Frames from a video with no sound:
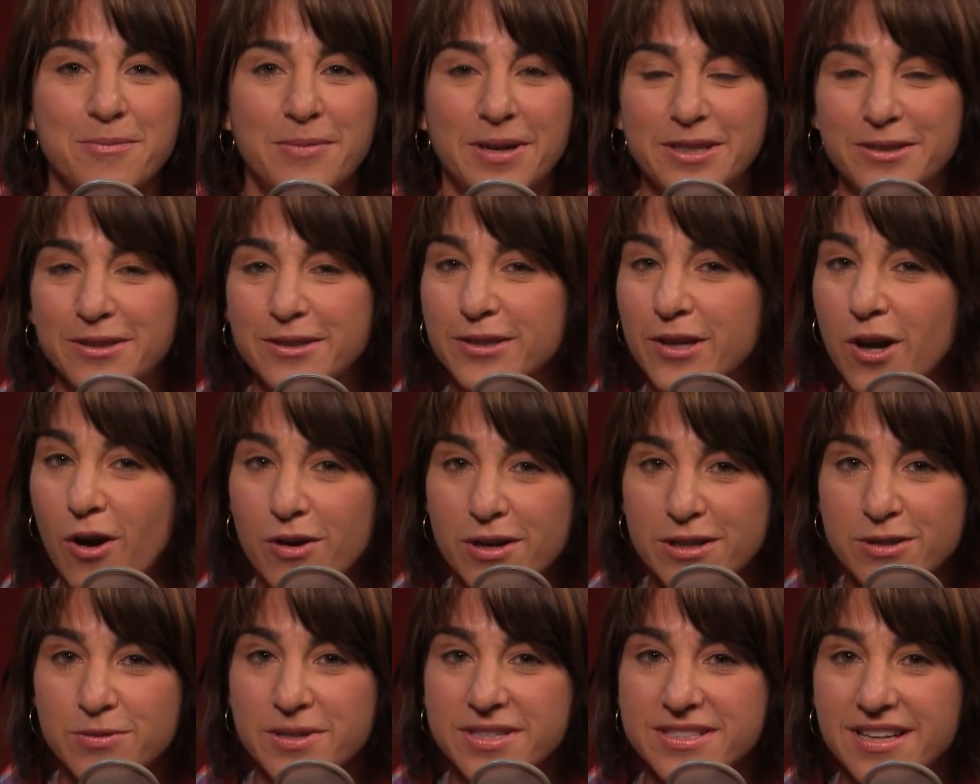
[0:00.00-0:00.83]
but you can go
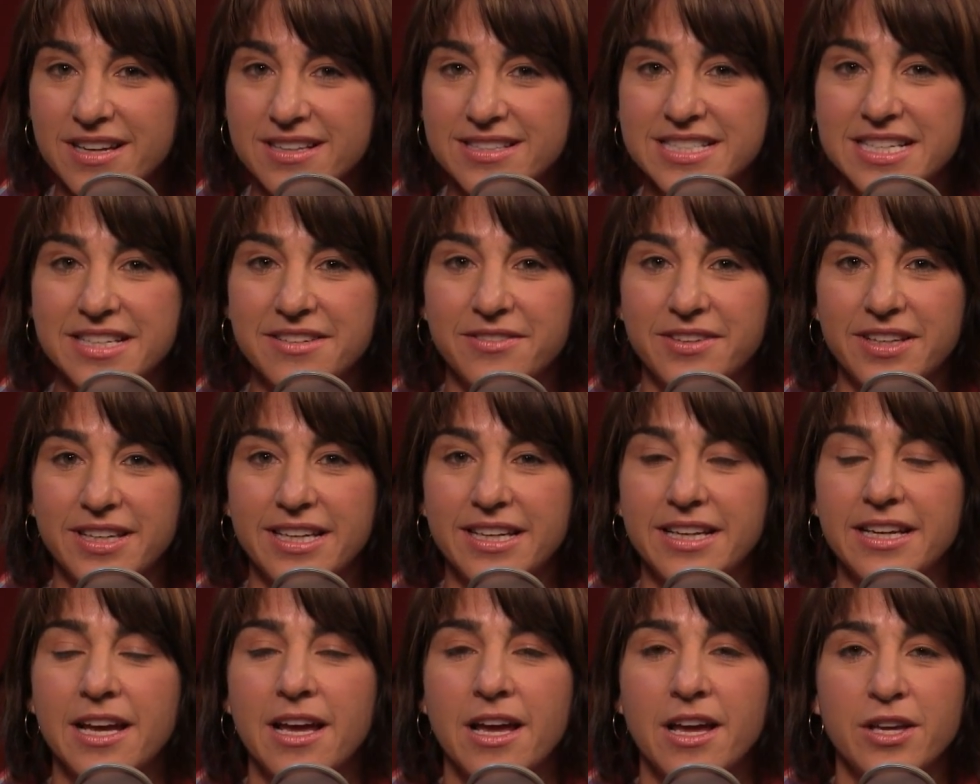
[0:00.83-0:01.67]
to
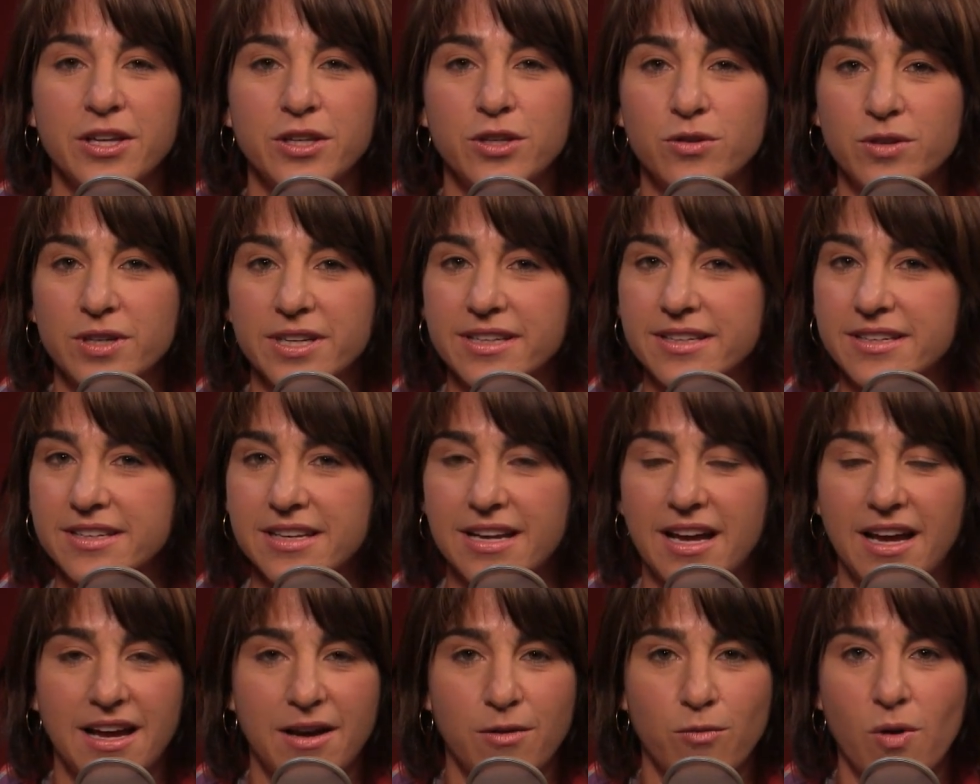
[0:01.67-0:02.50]
twit.tv. You
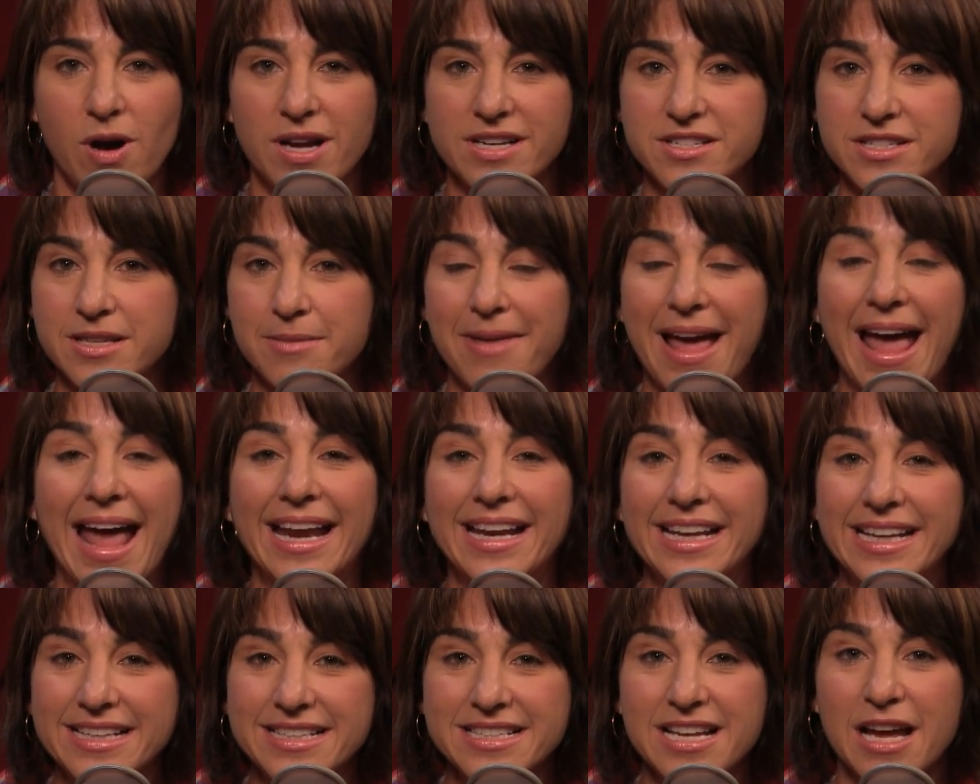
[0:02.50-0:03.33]
can uh, watch them
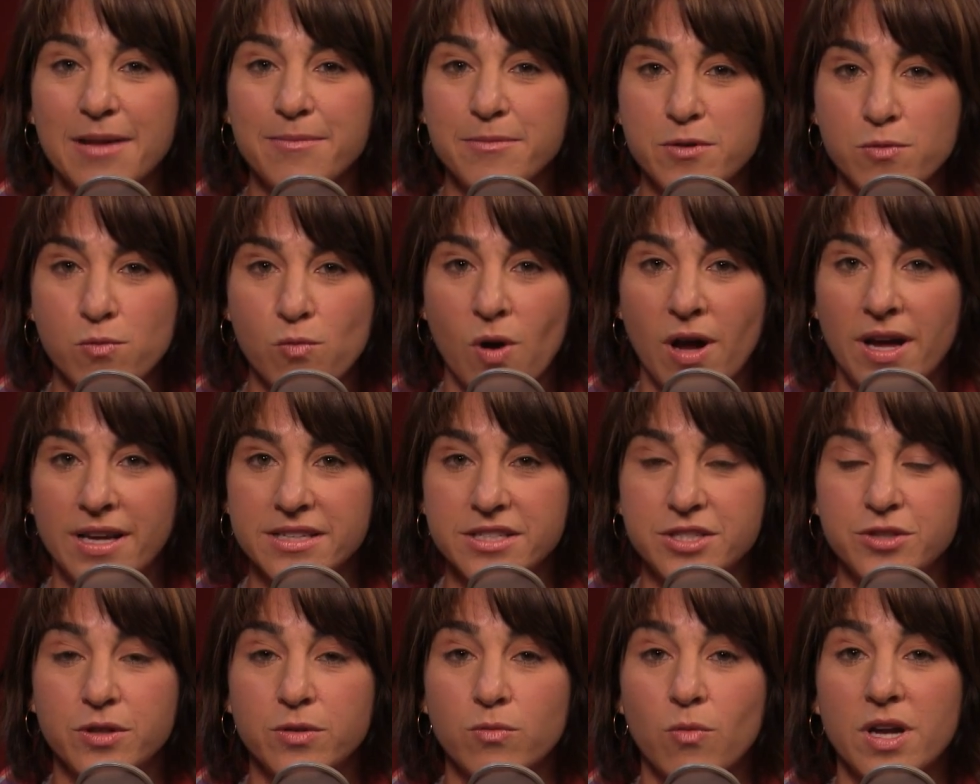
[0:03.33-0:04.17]
anytime you
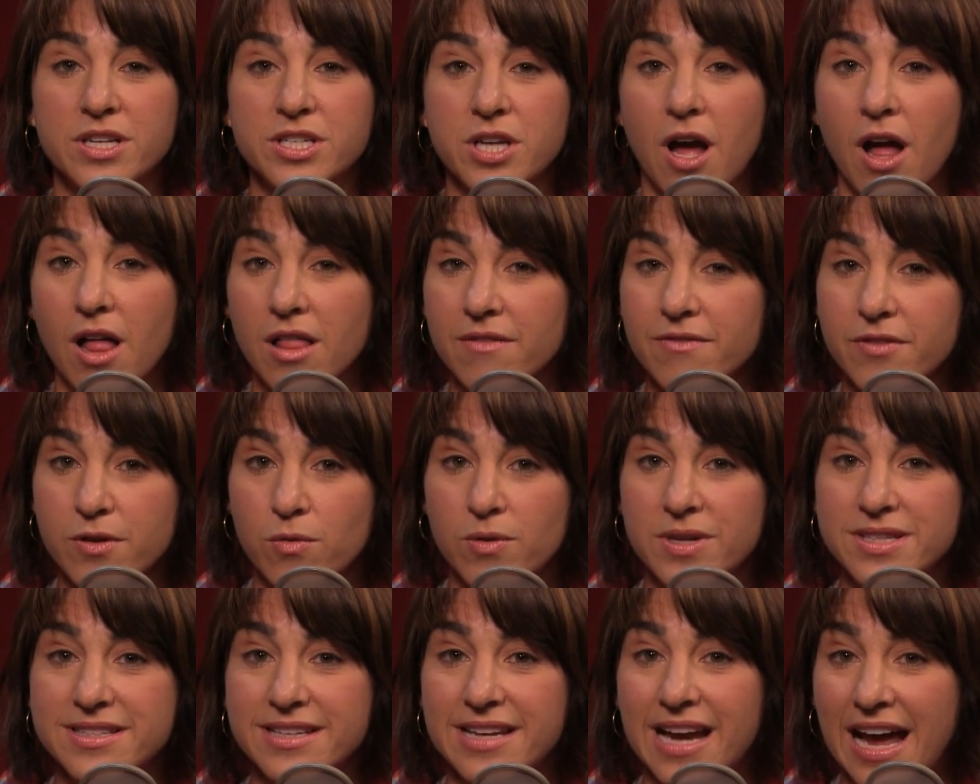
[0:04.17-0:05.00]
want. You can watch all of the
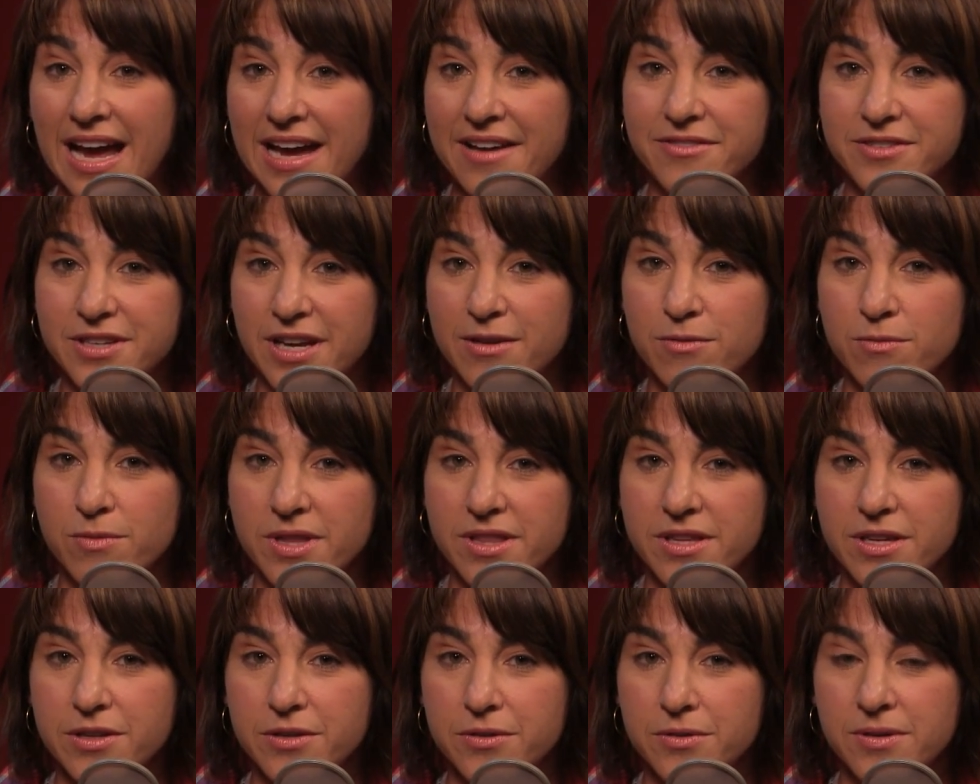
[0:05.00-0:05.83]
ones that I've done
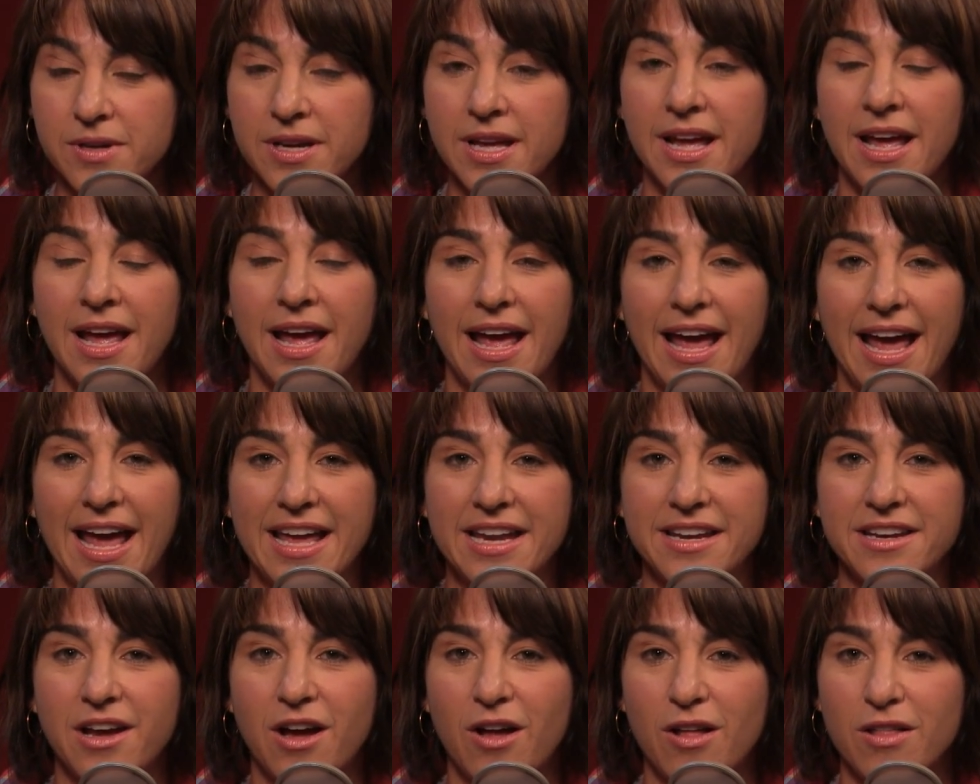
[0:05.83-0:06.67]
with you
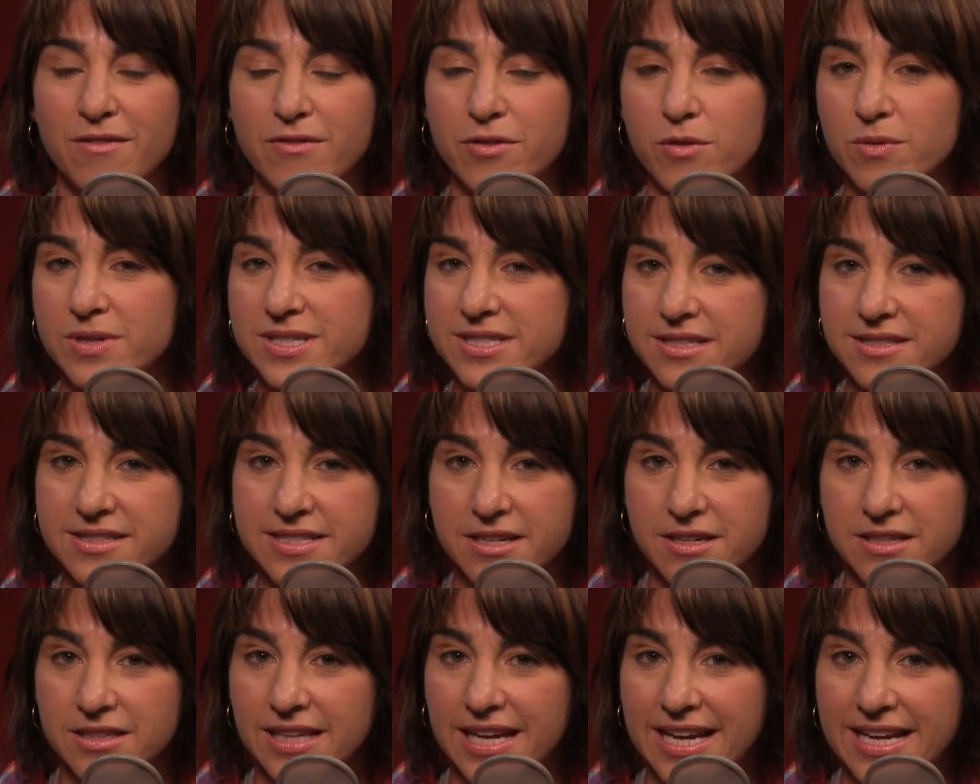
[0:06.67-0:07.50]
and all of the ones that
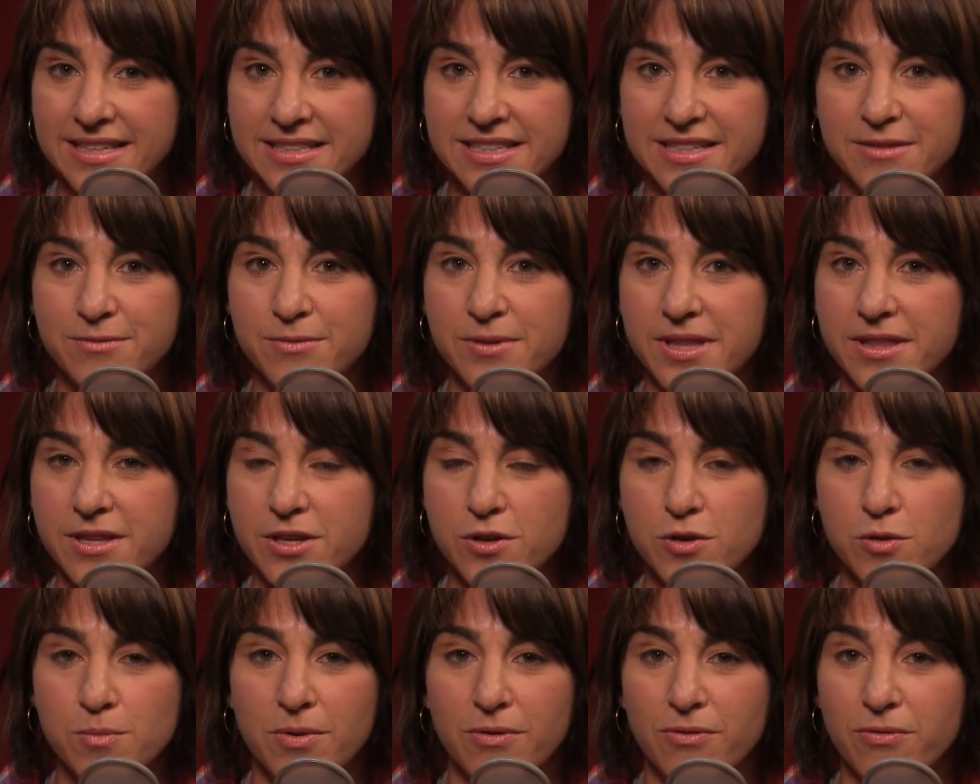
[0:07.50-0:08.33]
Sarah Lane did with
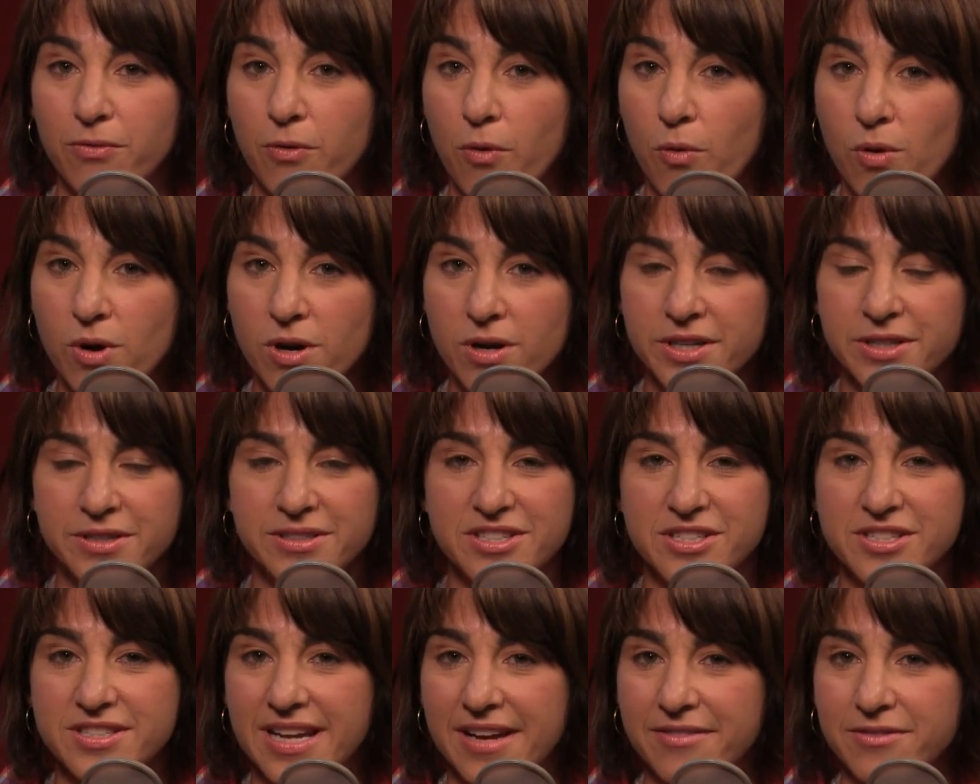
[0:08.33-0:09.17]
you before. You
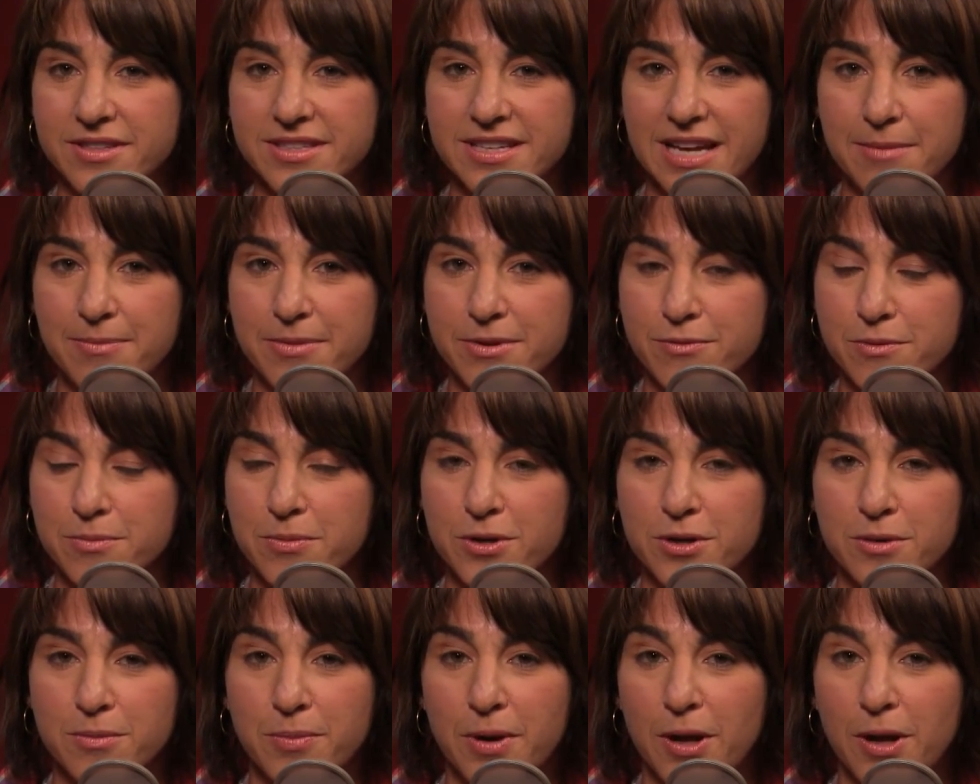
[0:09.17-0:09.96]
just have to type in Roberto